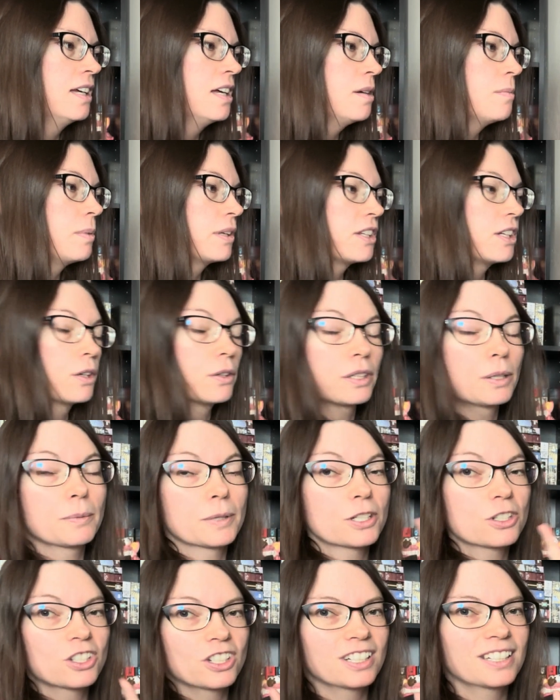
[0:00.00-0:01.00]
but the only
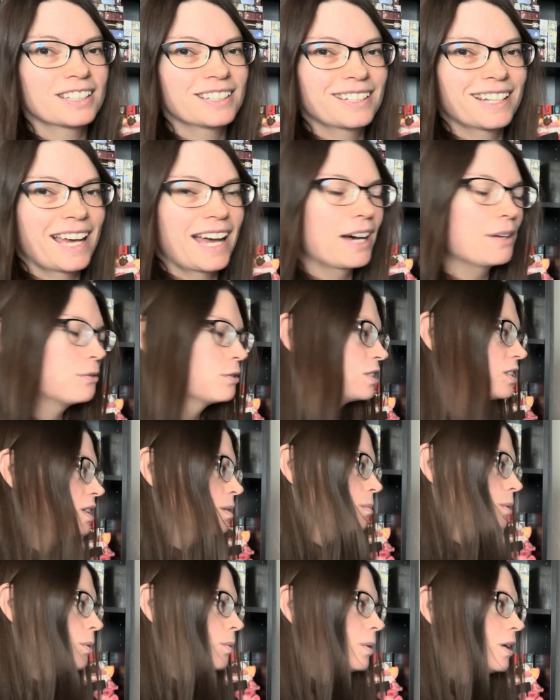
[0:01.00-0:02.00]
one she didn't have was
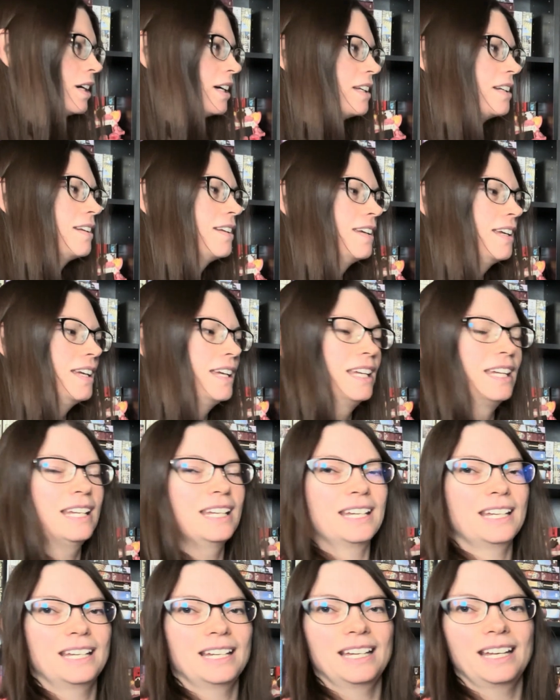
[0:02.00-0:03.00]
number 1.
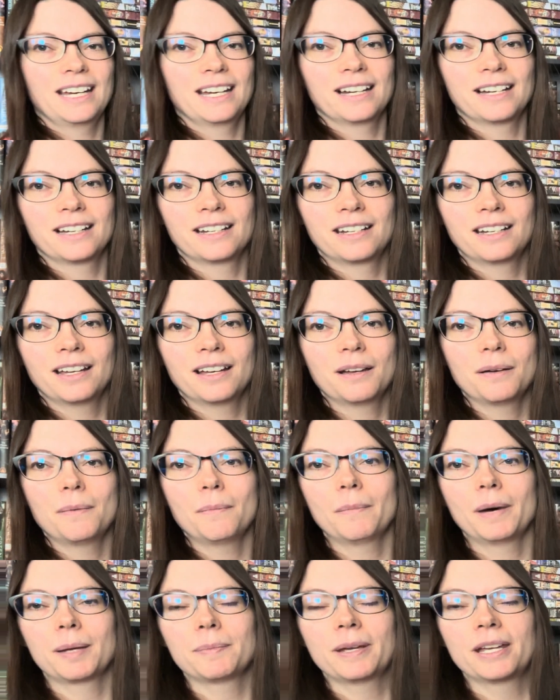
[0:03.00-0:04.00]
And
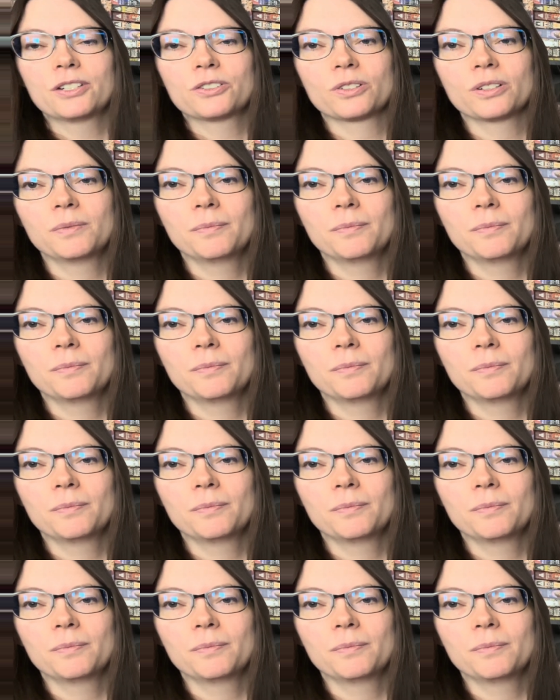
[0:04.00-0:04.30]
my patron